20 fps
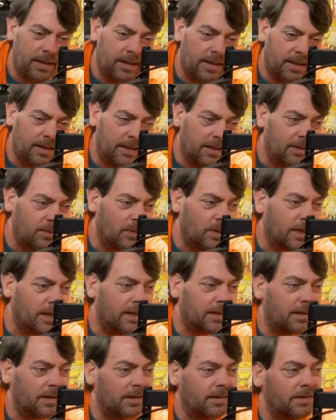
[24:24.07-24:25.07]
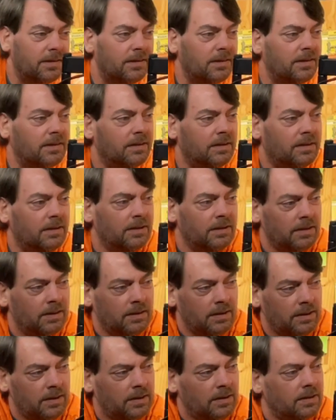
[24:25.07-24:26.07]
And then we got this,
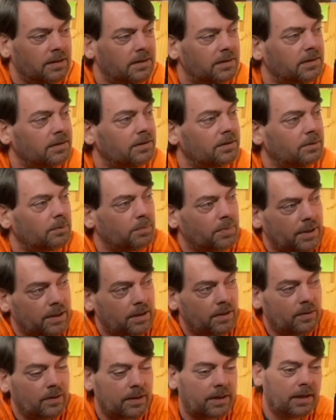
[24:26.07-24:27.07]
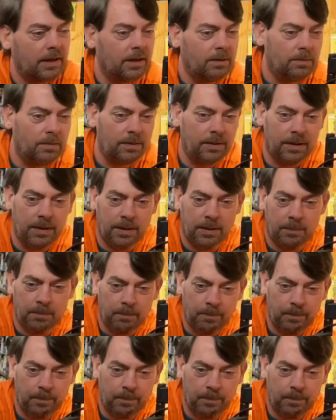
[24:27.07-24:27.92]
just the power cable, yep.